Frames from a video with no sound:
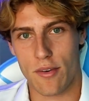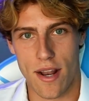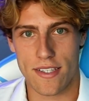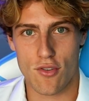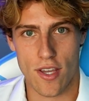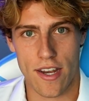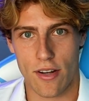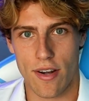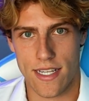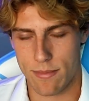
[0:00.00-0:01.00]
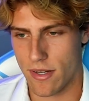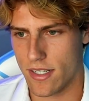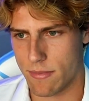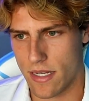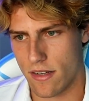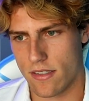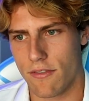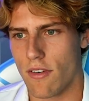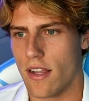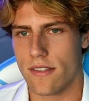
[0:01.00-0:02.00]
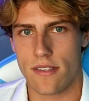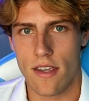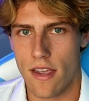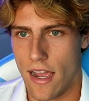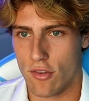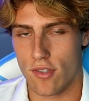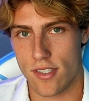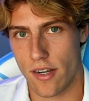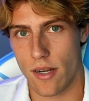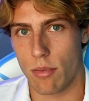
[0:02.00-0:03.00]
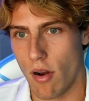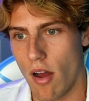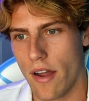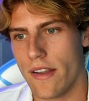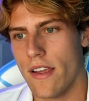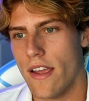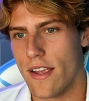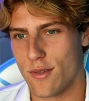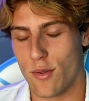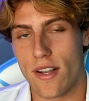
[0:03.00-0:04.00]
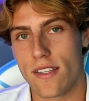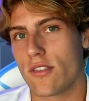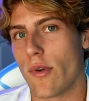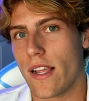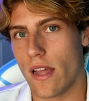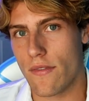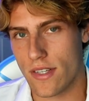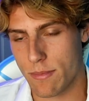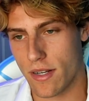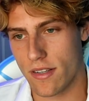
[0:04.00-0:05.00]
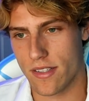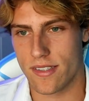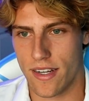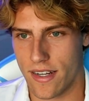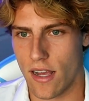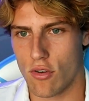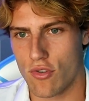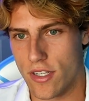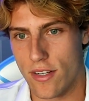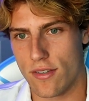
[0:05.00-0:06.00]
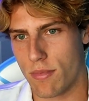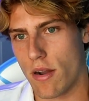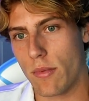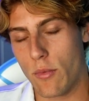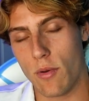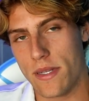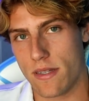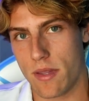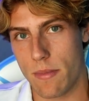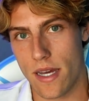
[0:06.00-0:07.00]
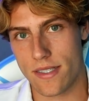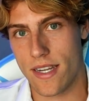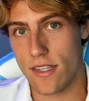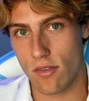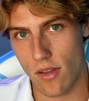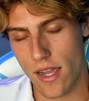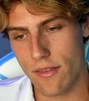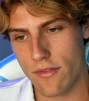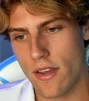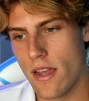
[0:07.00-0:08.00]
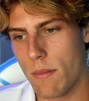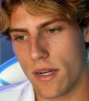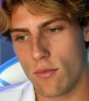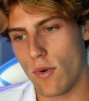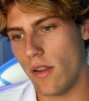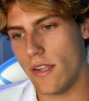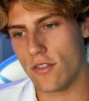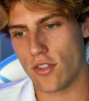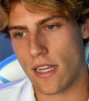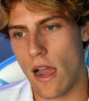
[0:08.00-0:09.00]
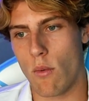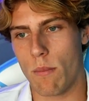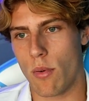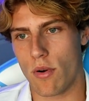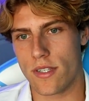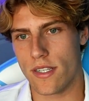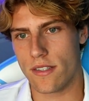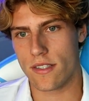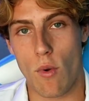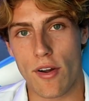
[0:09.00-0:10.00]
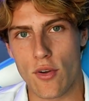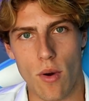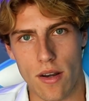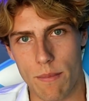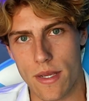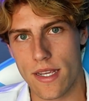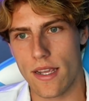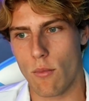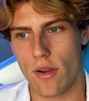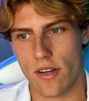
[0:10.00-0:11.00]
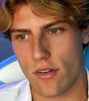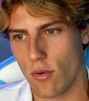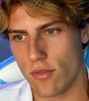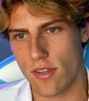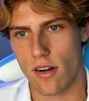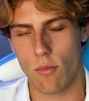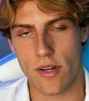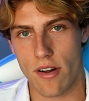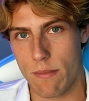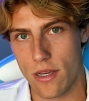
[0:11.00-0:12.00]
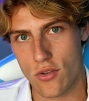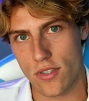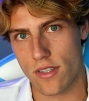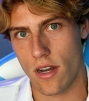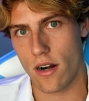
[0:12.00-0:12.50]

Granted, she had a great experience, met tons of friends, actually studied abroad. So there is great life experiences, and college years probably will be some of the best in your life, but it really is just how important where you wanna be and what your goals are and what your ambitions are.